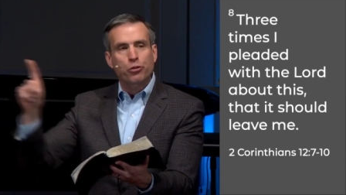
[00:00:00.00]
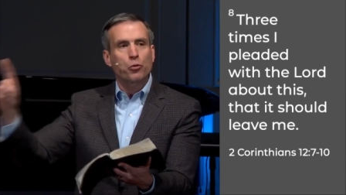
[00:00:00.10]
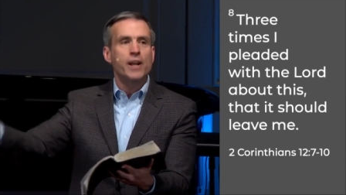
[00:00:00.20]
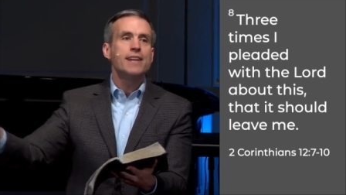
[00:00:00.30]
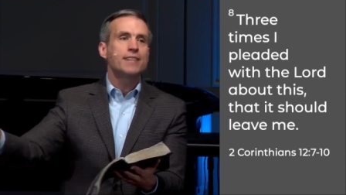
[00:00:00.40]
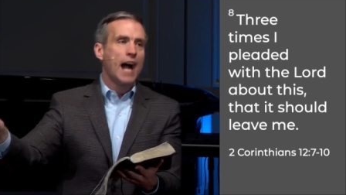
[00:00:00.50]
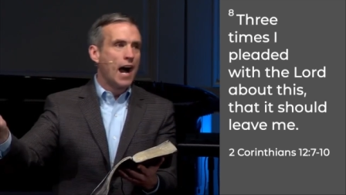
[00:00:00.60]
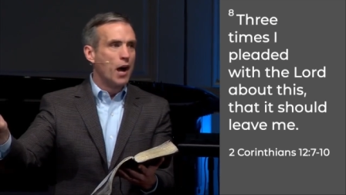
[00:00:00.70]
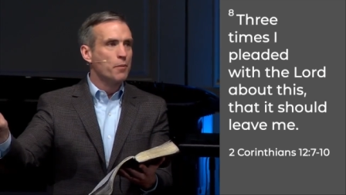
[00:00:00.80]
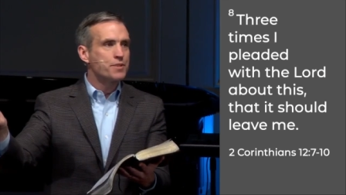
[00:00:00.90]
Three
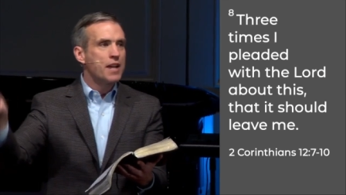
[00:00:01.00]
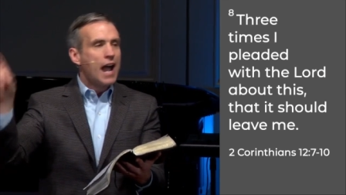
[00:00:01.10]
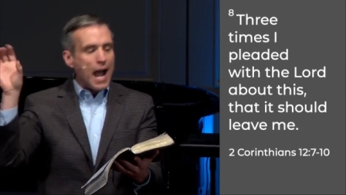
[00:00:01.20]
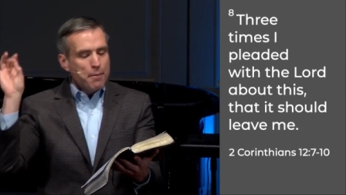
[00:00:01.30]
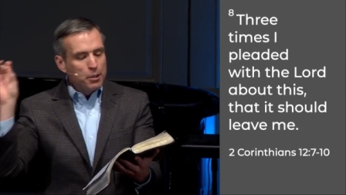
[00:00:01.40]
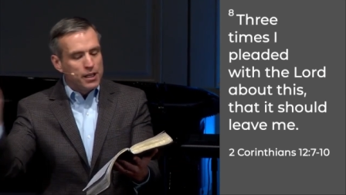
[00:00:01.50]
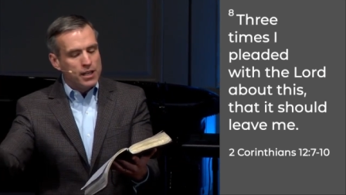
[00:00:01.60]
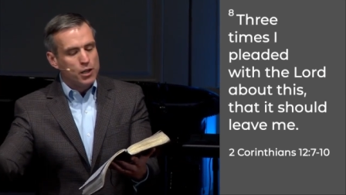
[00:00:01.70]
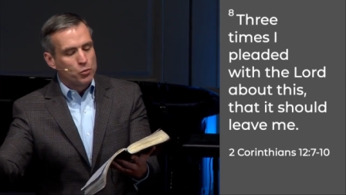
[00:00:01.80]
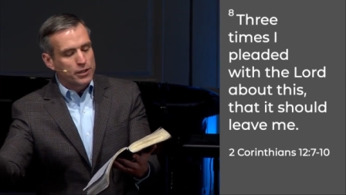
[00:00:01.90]
times I
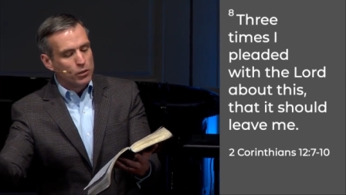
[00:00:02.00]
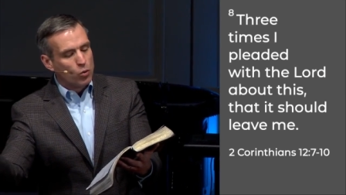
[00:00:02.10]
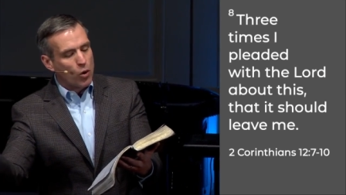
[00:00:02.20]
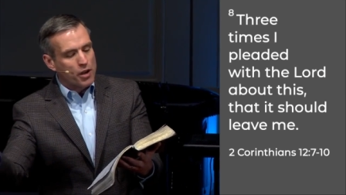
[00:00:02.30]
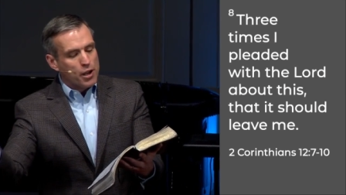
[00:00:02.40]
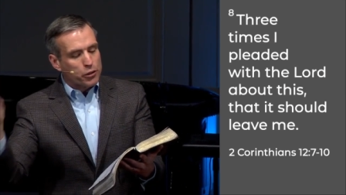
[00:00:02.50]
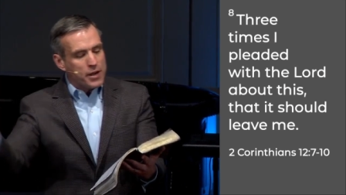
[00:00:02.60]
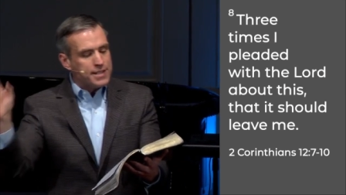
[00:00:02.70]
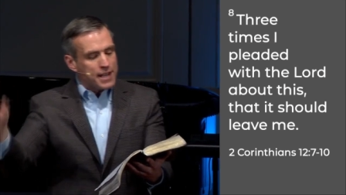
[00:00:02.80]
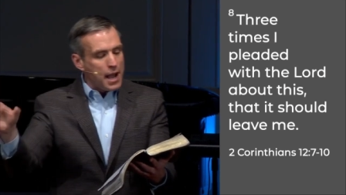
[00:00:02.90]
pleaded with the Lord.
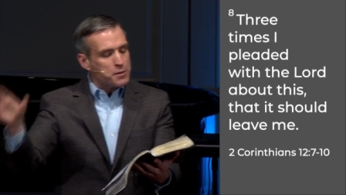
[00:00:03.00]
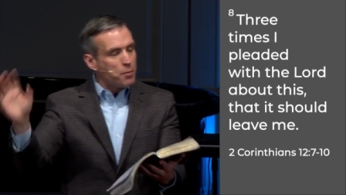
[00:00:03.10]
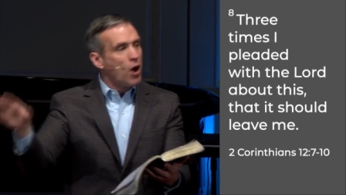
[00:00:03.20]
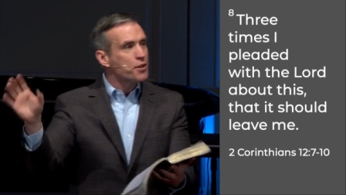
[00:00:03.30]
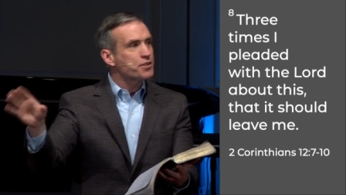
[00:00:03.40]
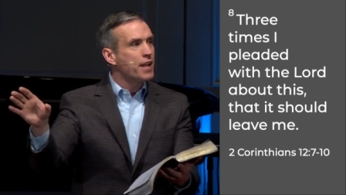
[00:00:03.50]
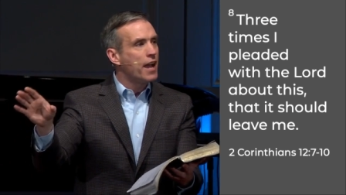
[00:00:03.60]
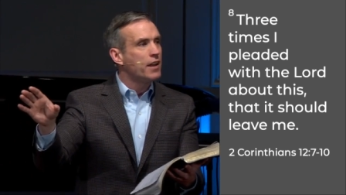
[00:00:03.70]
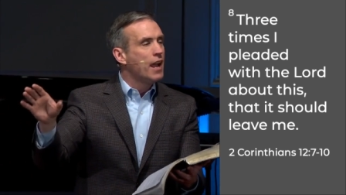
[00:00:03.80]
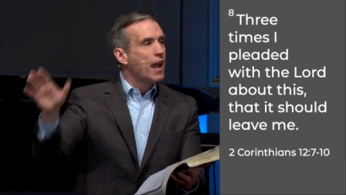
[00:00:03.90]
Three times Paul
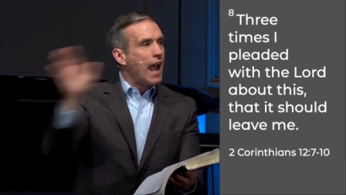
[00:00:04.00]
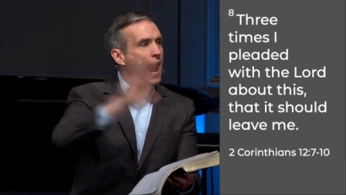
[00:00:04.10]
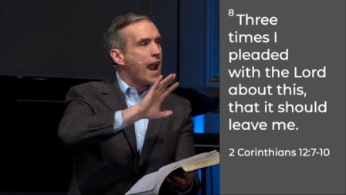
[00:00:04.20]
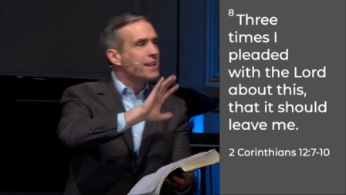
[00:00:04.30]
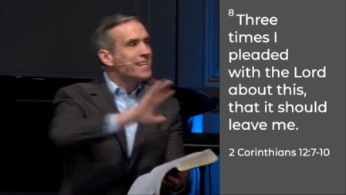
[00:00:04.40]
said, Hey,